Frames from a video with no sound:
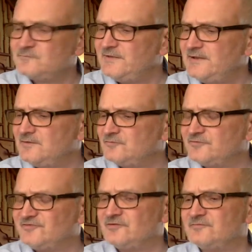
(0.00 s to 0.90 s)
Real good
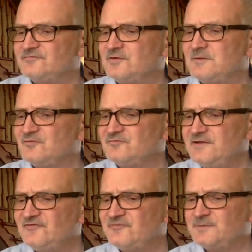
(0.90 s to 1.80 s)
return to form. I was
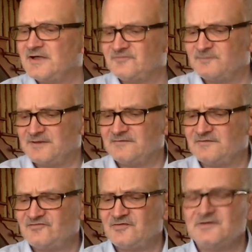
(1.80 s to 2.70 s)
really surprised by
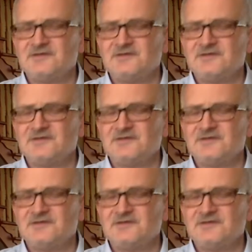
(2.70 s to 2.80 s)
this.